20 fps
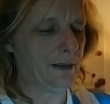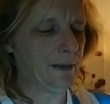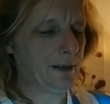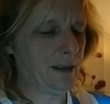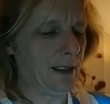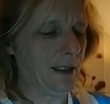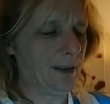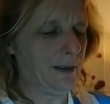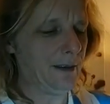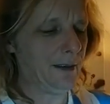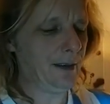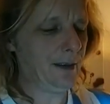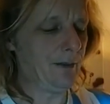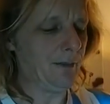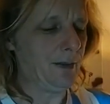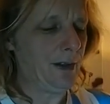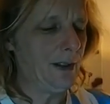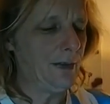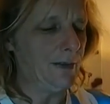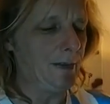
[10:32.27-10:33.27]
They've
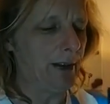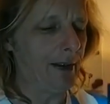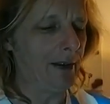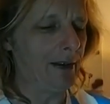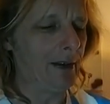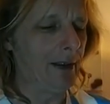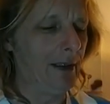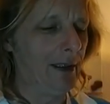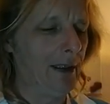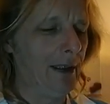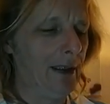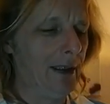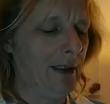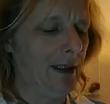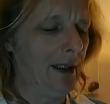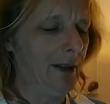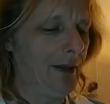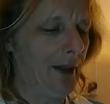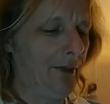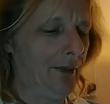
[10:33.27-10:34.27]
used a
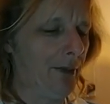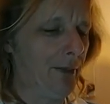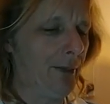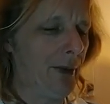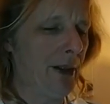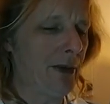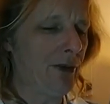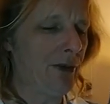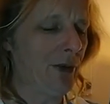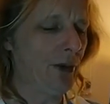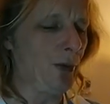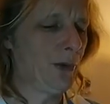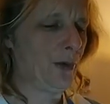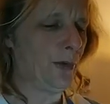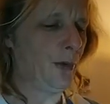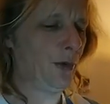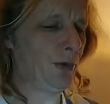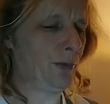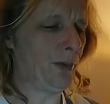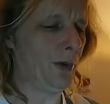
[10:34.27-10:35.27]
different picture of Ozzy
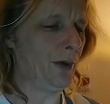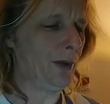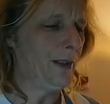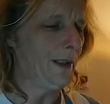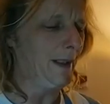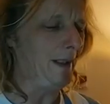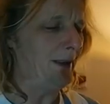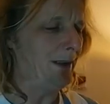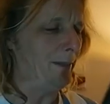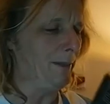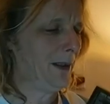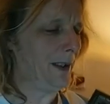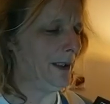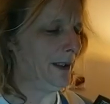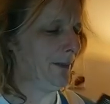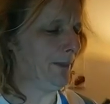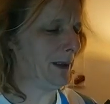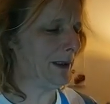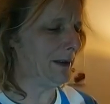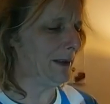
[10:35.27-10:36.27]
Osbourne, and in the
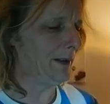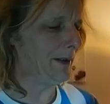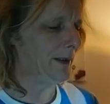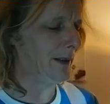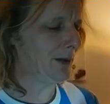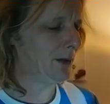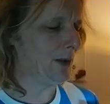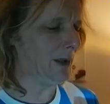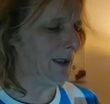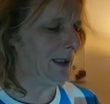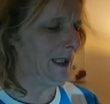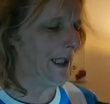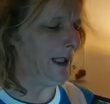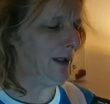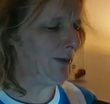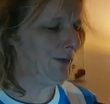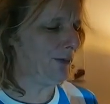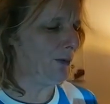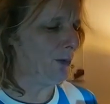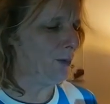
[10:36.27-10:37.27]
middle of the
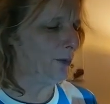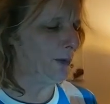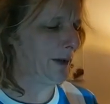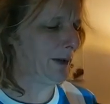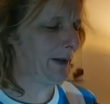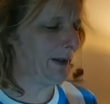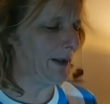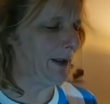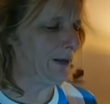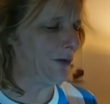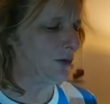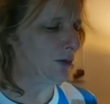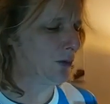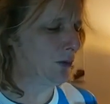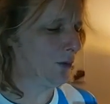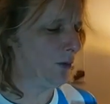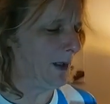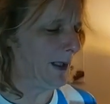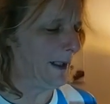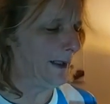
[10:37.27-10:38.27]
gatefold of the original
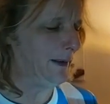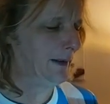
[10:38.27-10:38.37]
one